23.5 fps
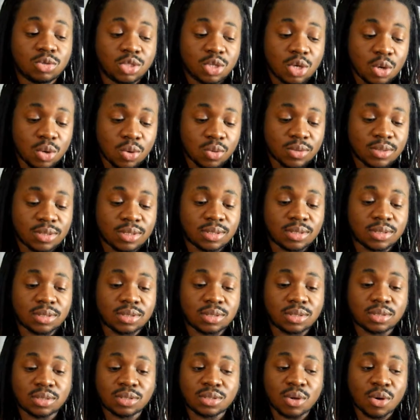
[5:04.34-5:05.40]
jokes.
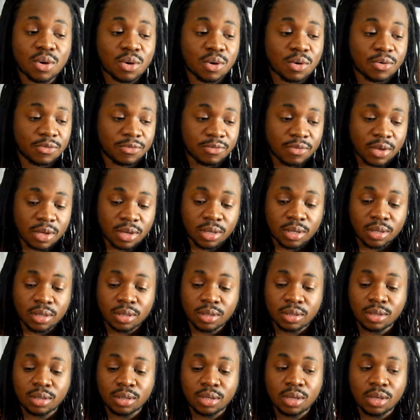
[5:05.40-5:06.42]
It's all funny.